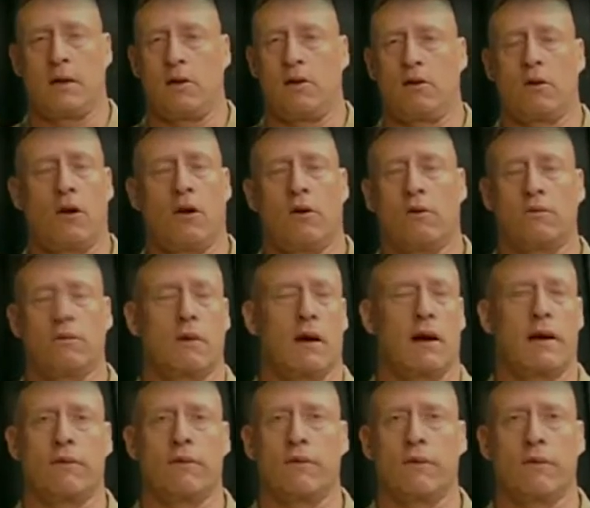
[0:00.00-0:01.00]
you know,
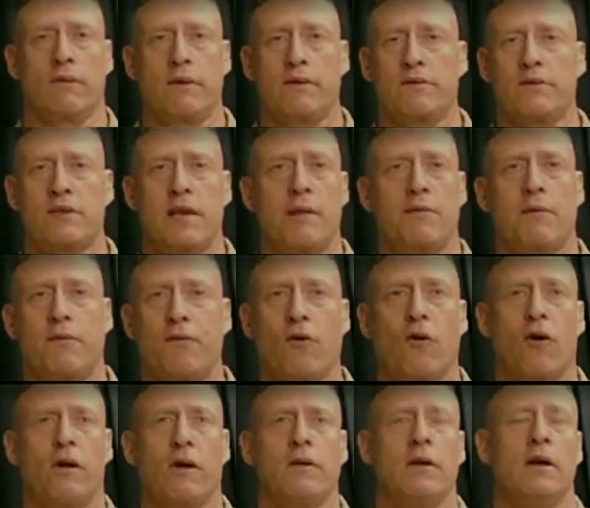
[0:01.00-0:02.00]
we've said
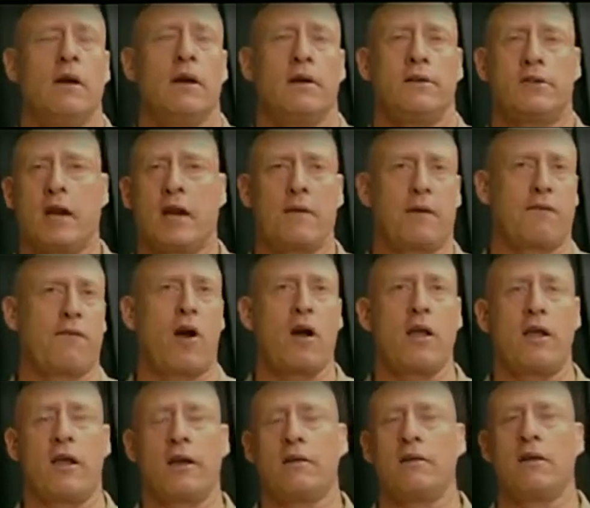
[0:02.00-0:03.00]
before, General
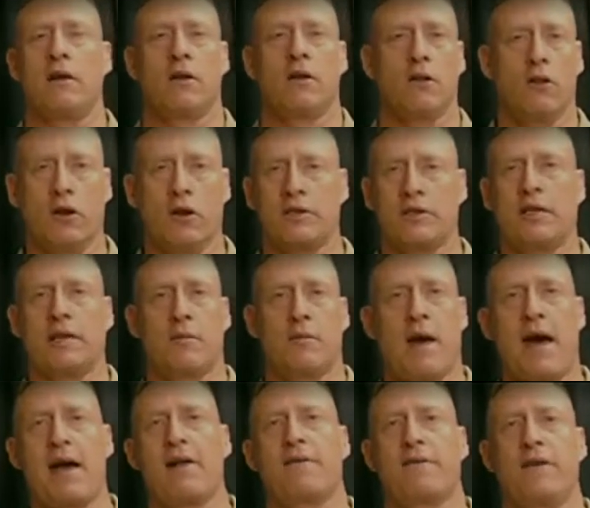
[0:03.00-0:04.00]
McFarland looks at the
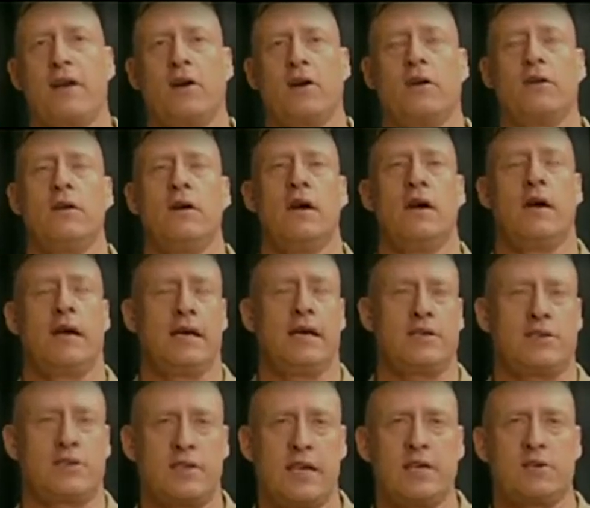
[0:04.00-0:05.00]
battlefield. He
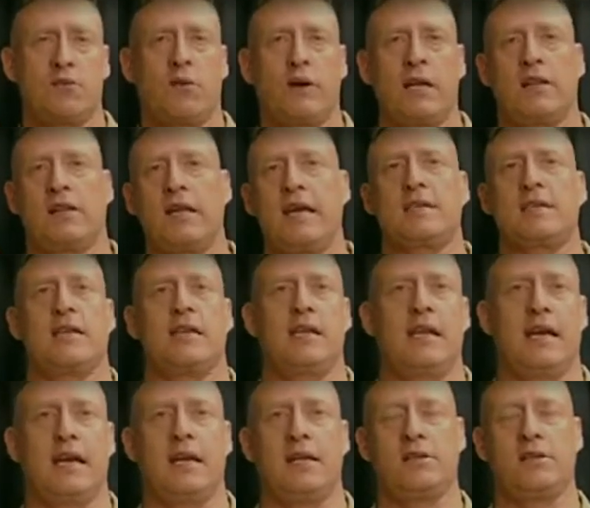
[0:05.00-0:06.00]
sees what he thinks he
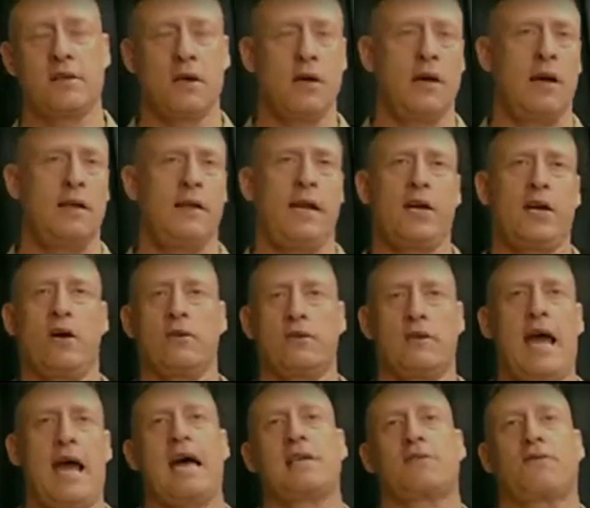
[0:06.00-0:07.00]
needs. Then he goes
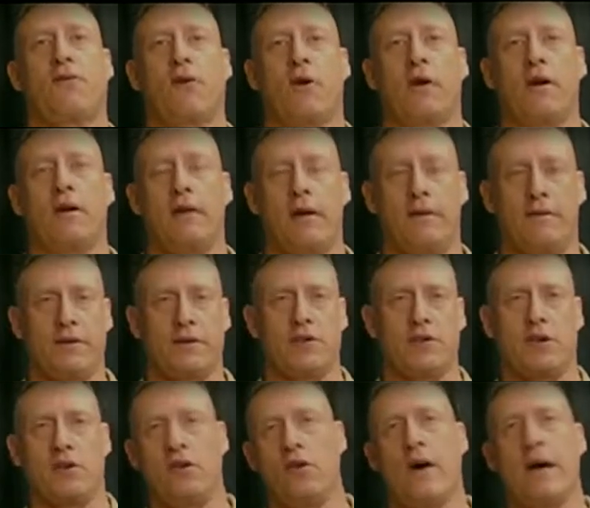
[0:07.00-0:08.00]
and asks for it. If it's a
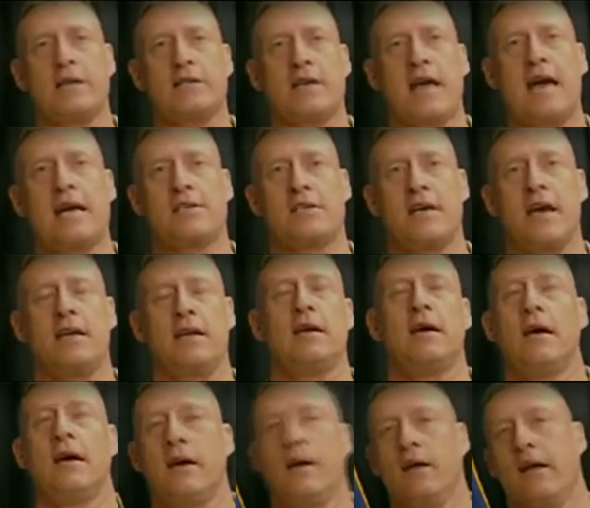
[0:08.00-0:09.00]
U.S. asset,
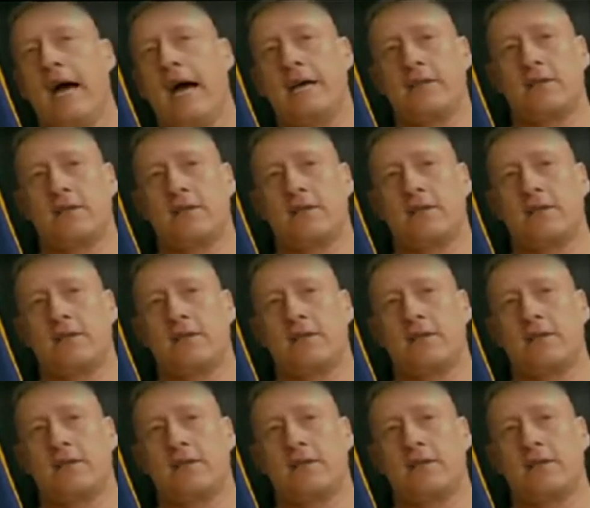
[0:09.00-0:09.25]
he'll ask